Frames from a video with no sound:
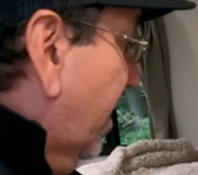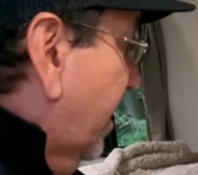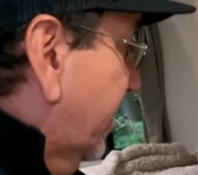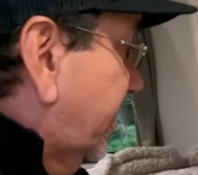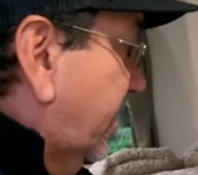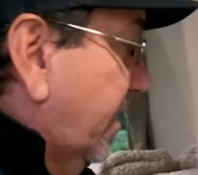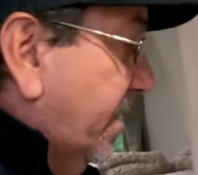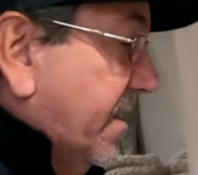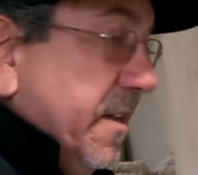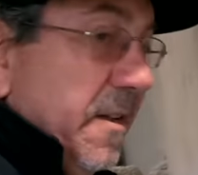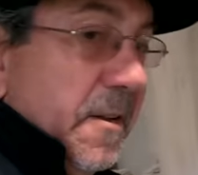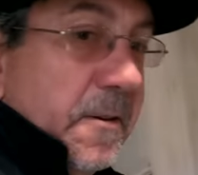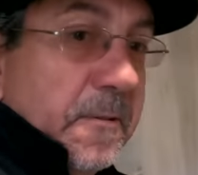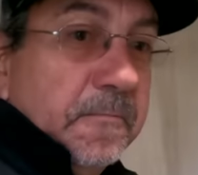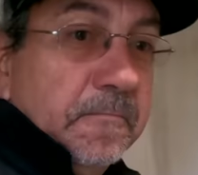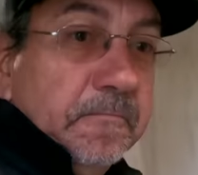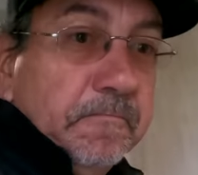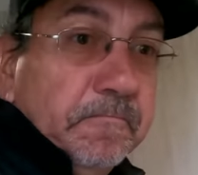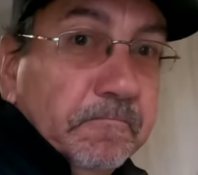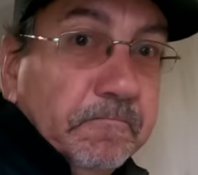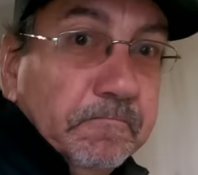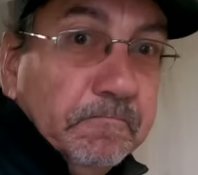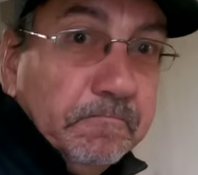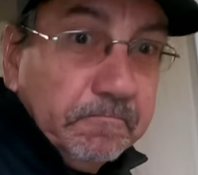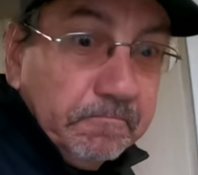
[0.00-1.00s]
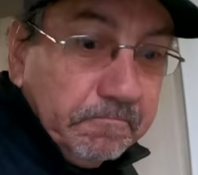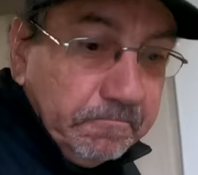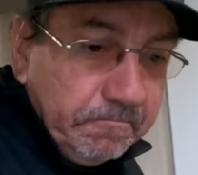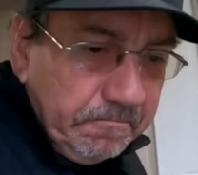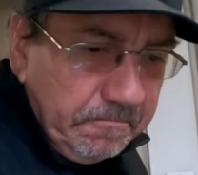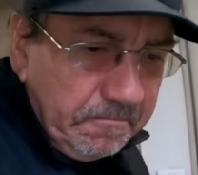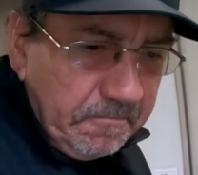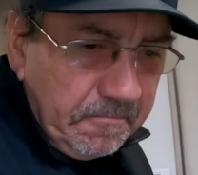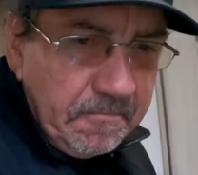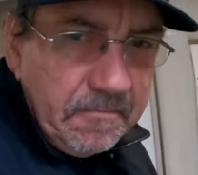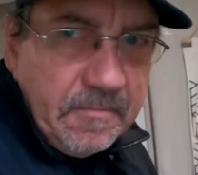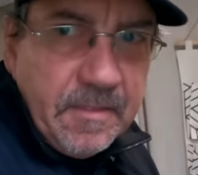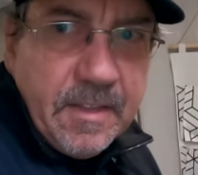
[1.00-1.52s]
closet here.
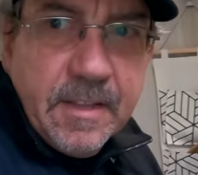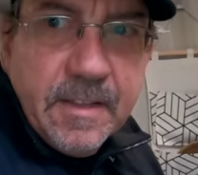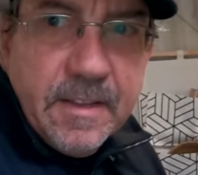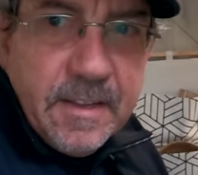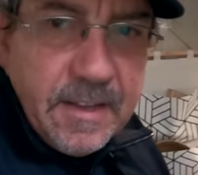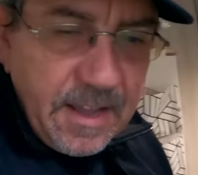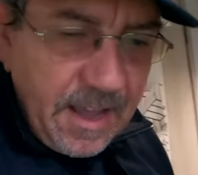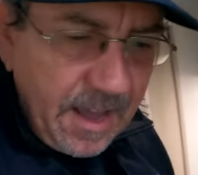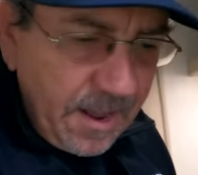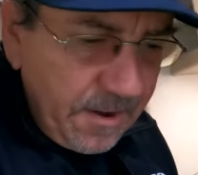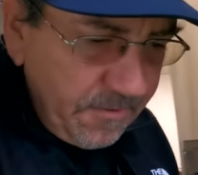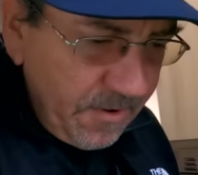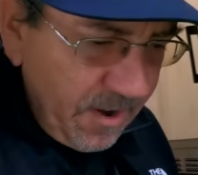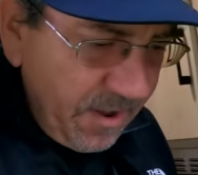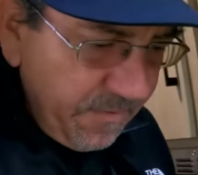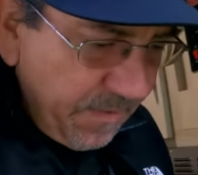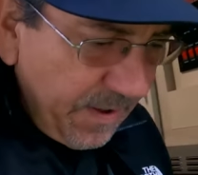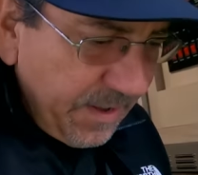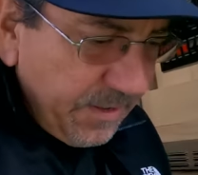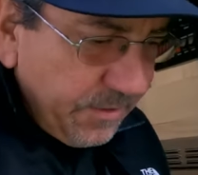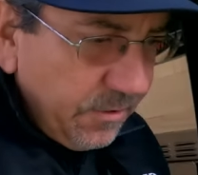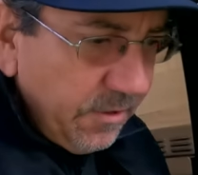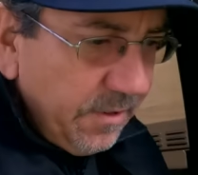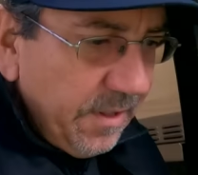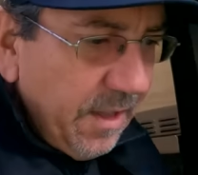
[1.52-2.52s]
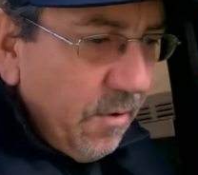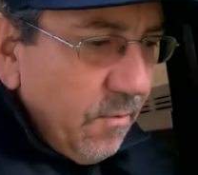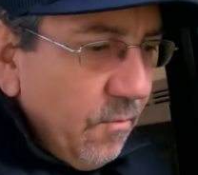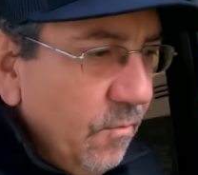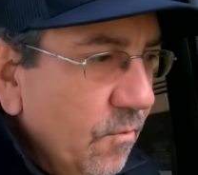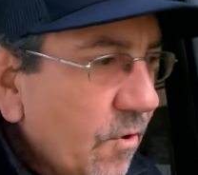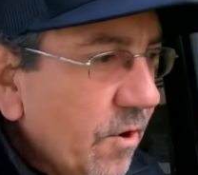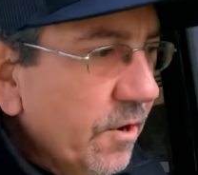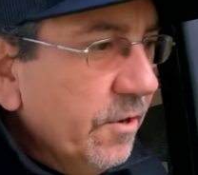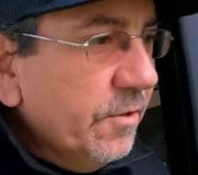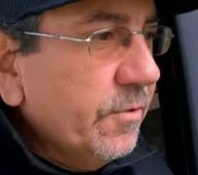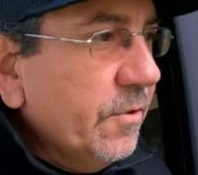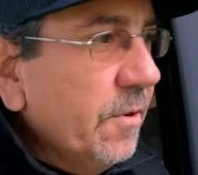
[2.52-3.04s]
I don't know if I saw that
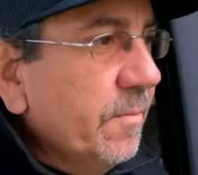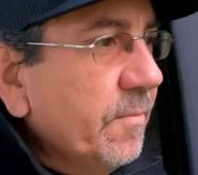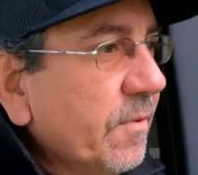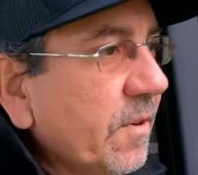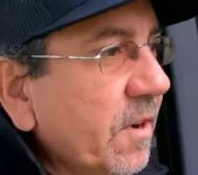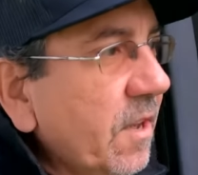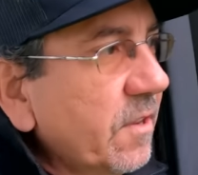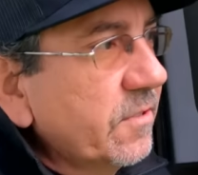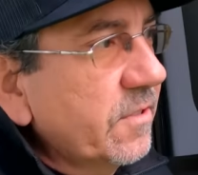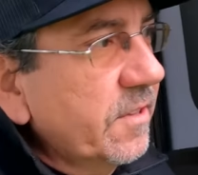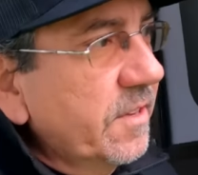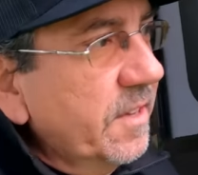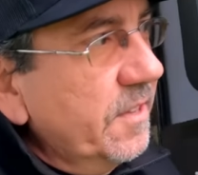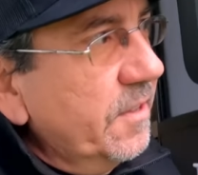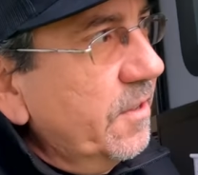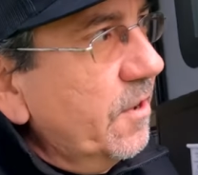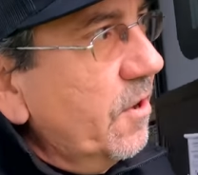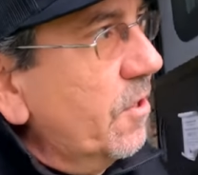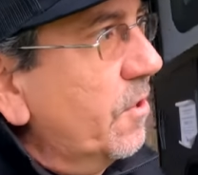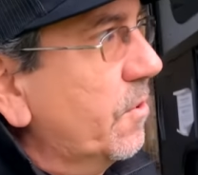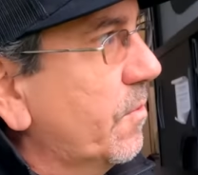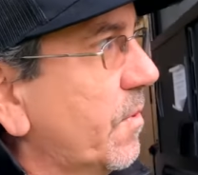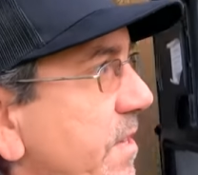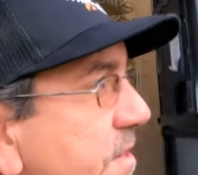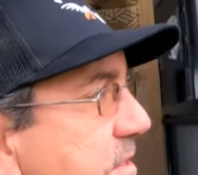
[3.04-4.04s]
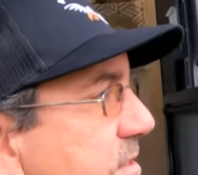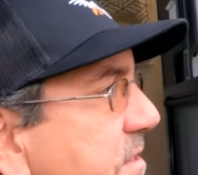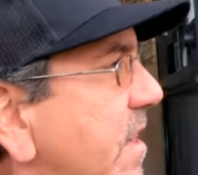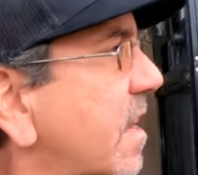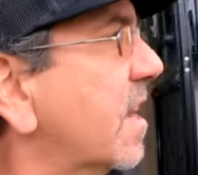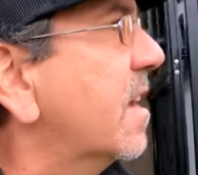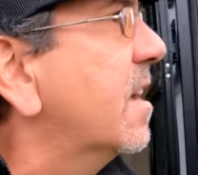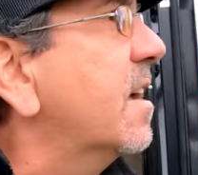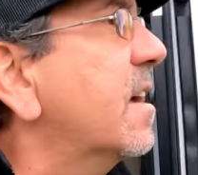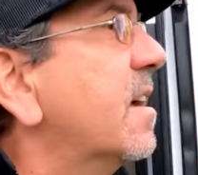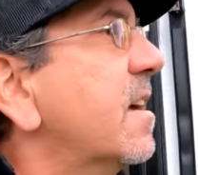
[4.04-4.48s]
wardrobe closet in the other ones.